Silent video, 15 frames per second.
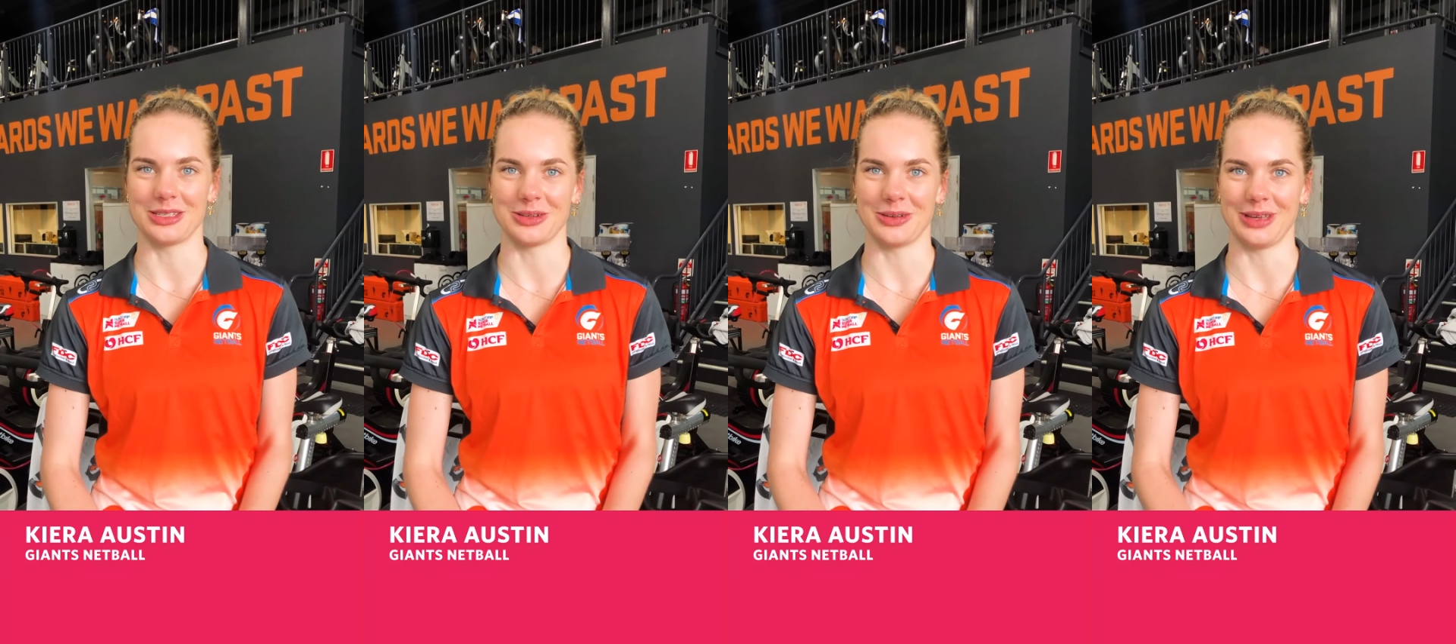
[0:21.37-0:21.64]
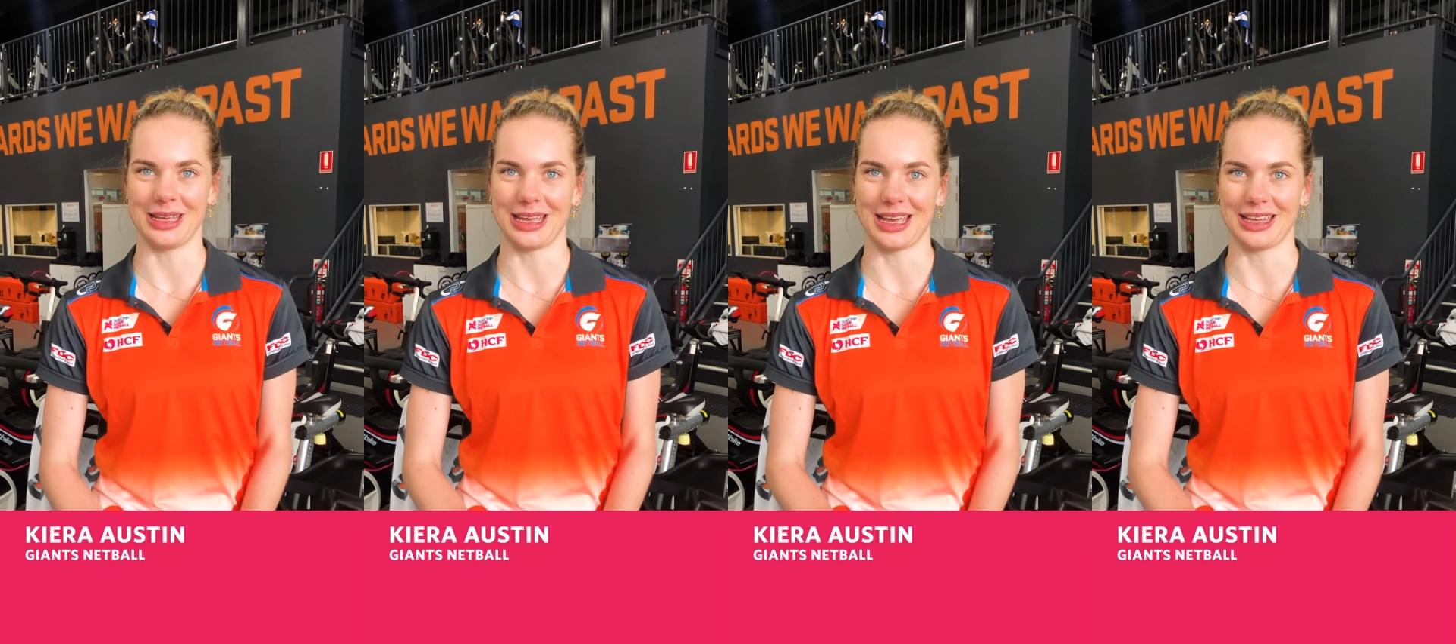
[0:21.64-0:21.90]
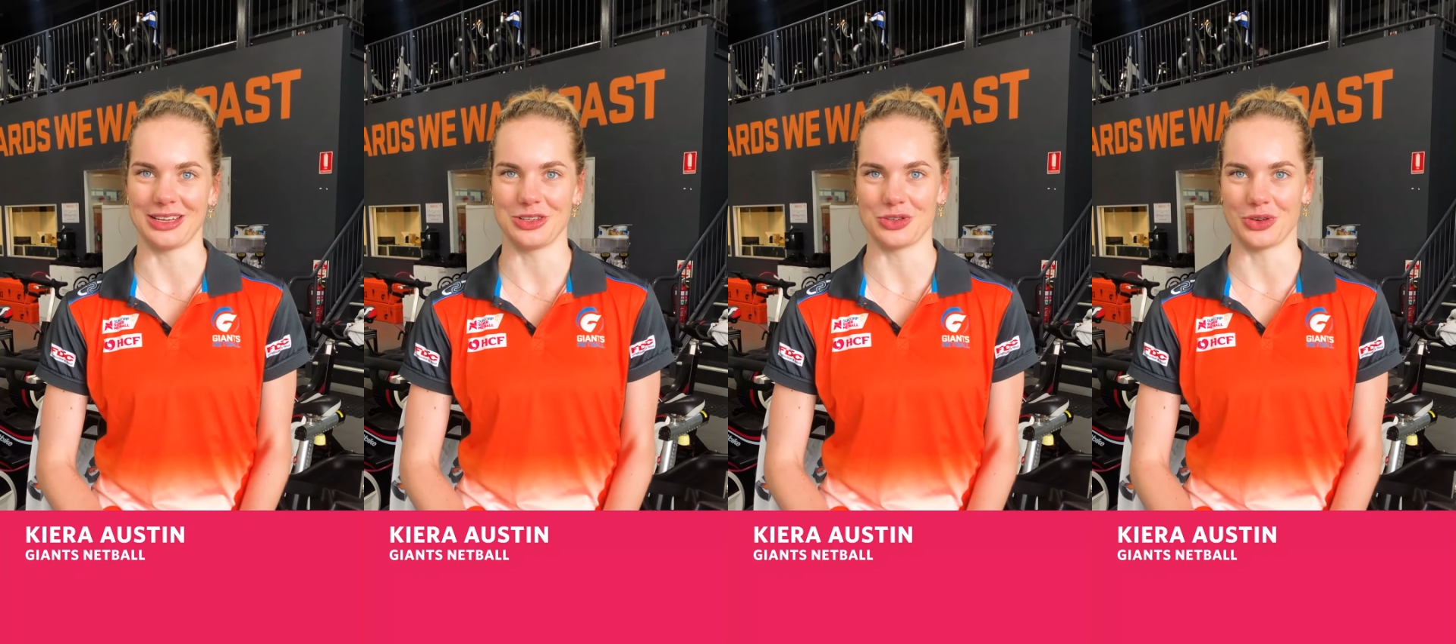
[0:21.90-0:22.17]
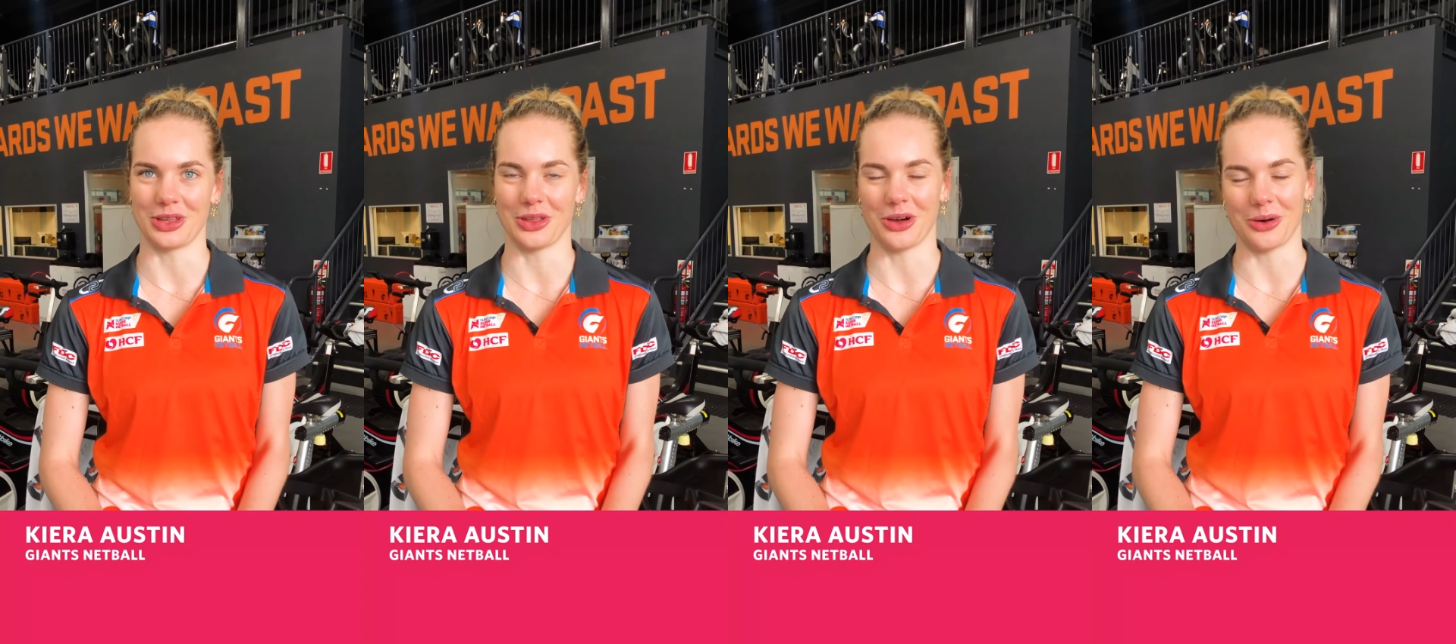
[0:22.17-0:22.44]
doing and
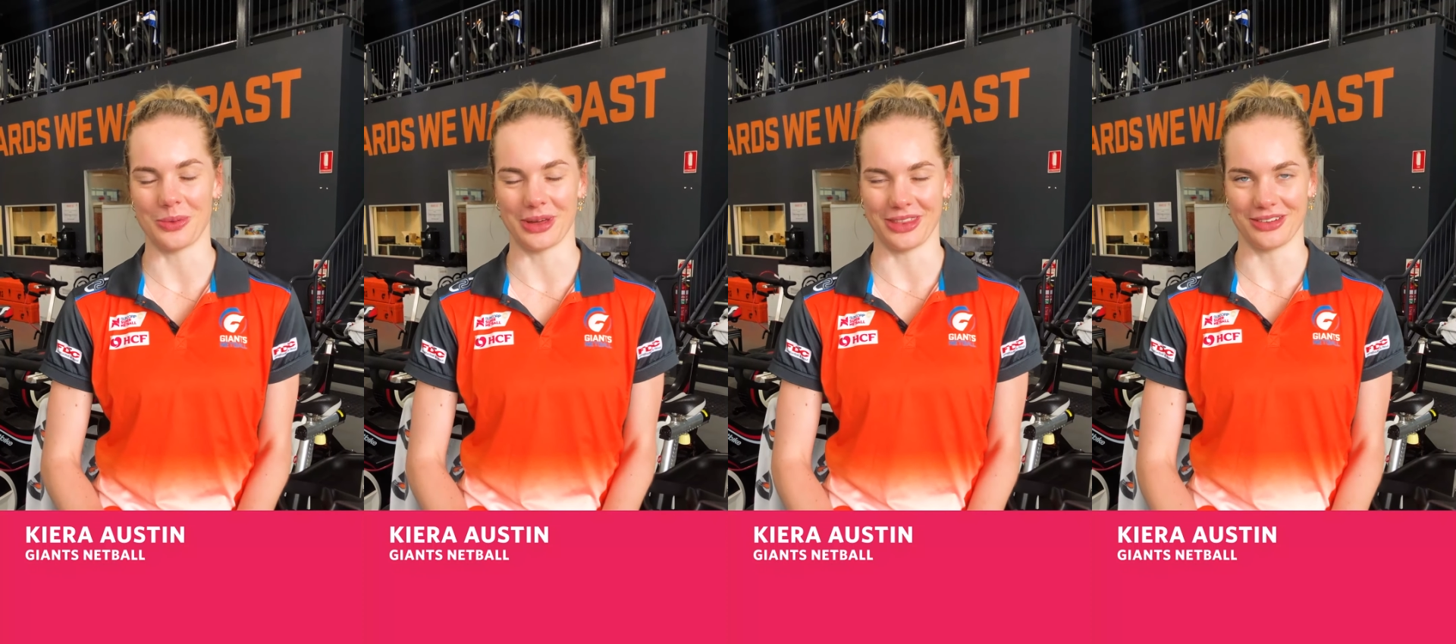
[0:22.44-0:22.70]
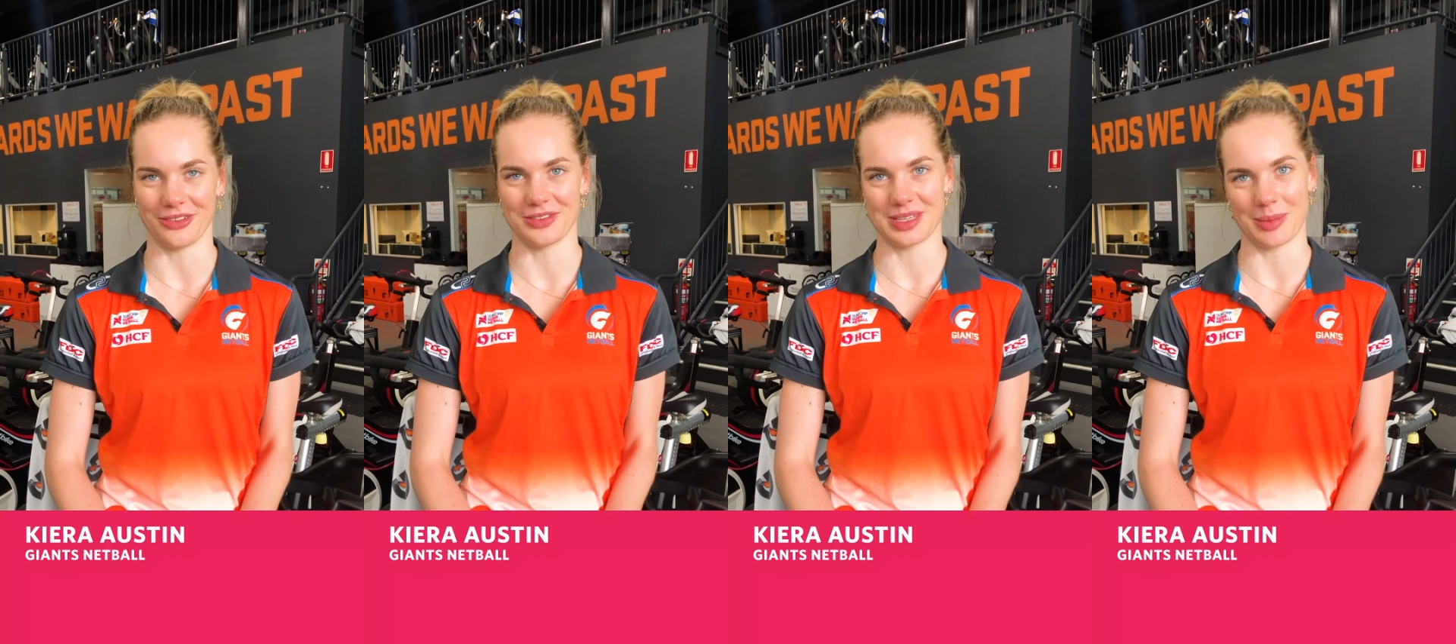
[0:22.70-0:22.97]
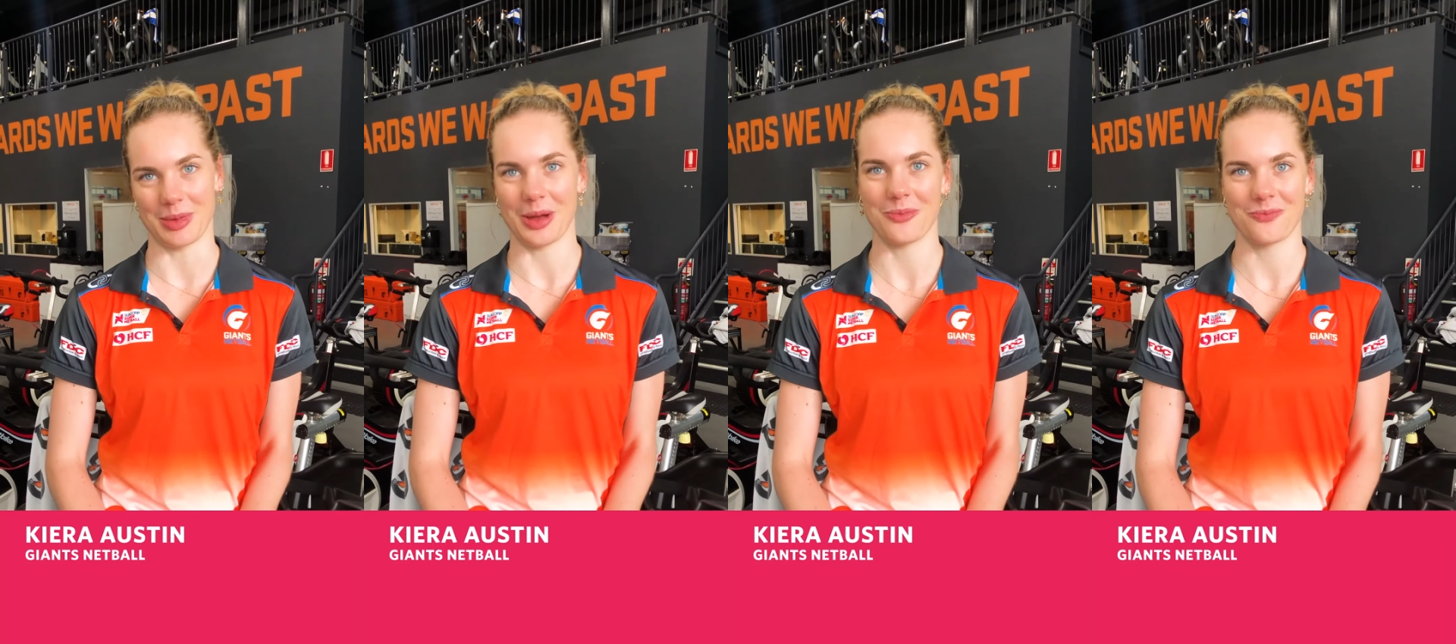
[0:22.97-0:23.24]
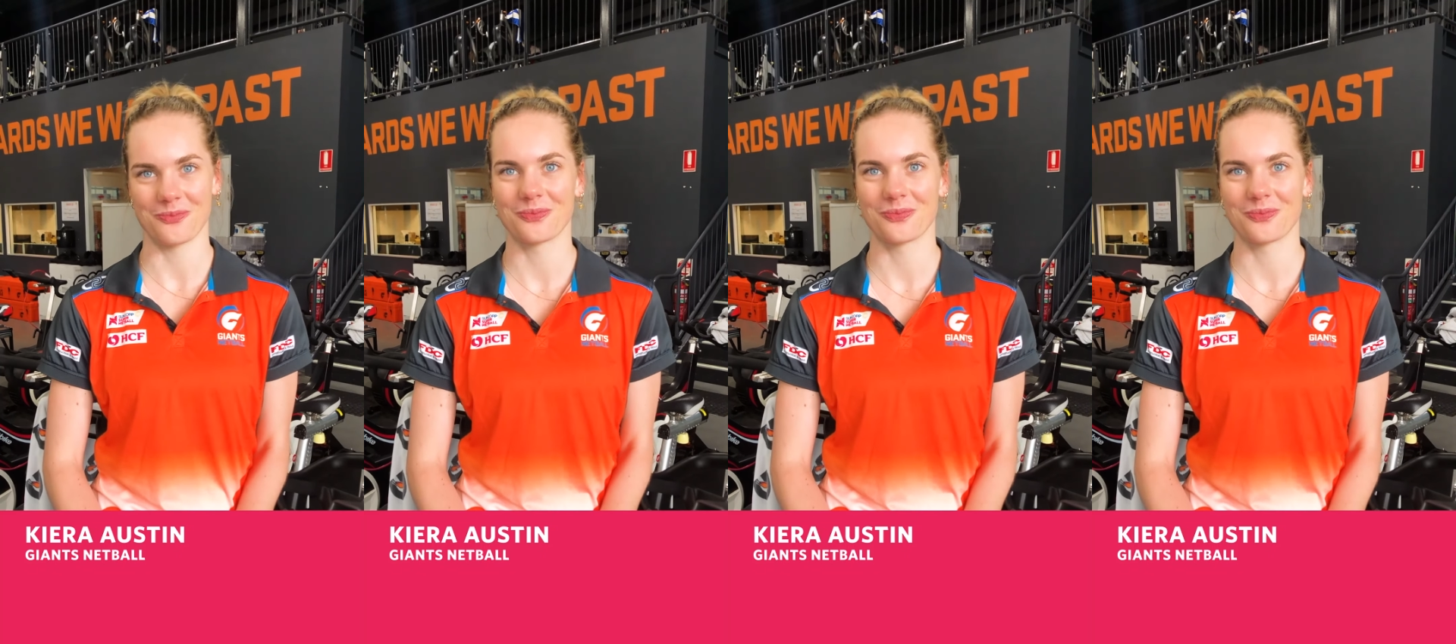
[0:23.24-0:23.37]
enjoy the hot weather of summer.